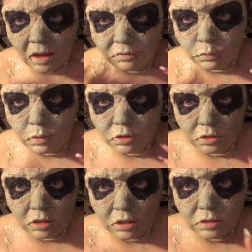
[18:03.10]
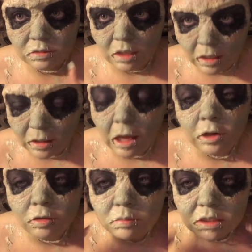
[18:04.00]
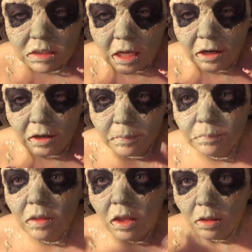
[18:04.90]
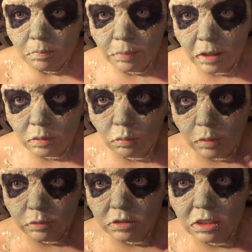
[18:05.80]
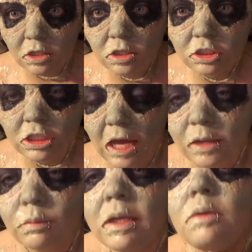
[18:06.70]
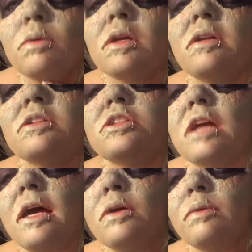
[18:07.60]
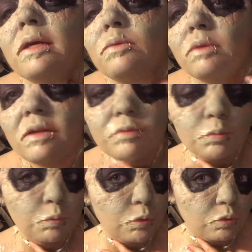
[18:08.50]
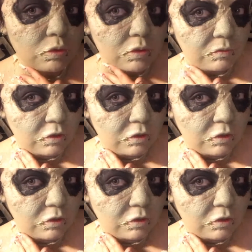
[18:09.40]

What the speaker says: afterwards you're going to use eyeliner and mascara. But while we're still on shadowing, we're going to shadow in whatever wounds you've